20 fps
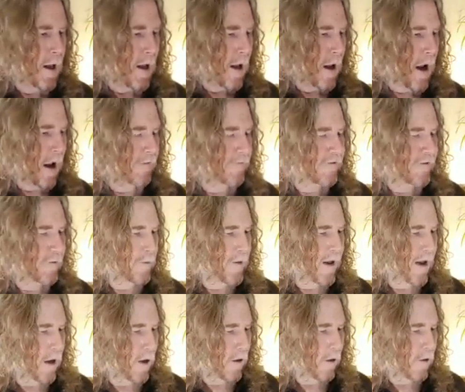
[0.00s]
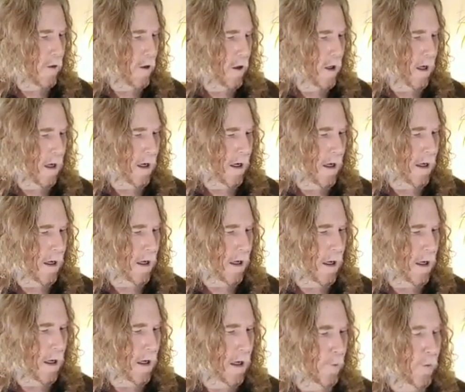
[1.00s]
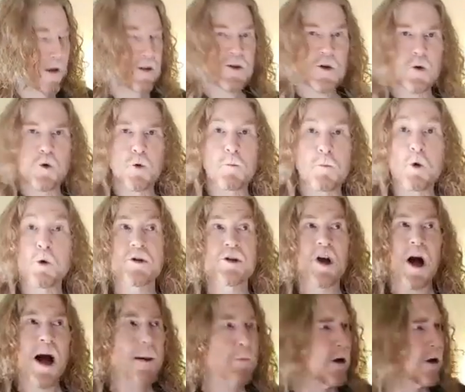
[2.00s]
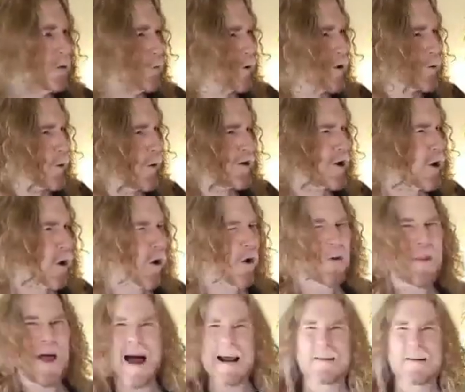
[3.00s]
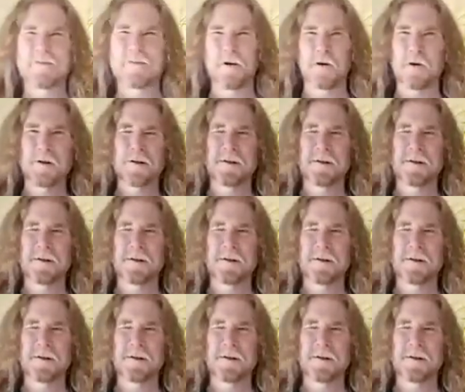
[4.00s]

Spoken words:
And from there, went to Moon Chaba, which wasn't called that at first.